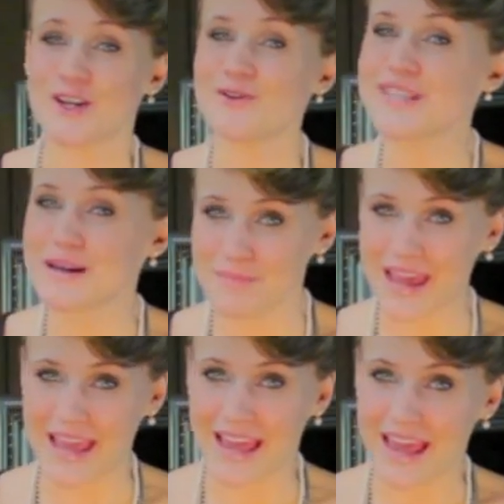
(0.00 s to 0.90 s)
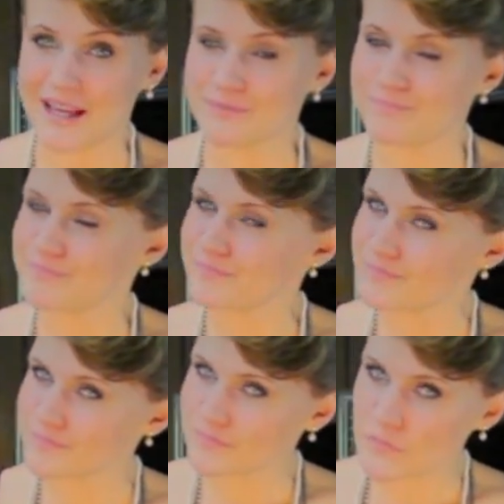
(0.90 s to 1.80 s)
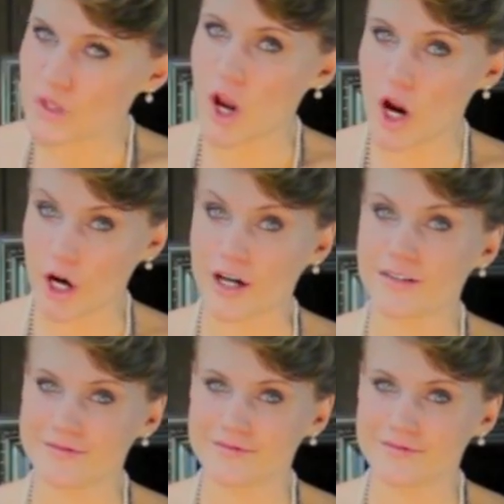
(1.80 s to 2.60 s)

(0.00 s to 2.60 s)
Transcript: choosing me, her,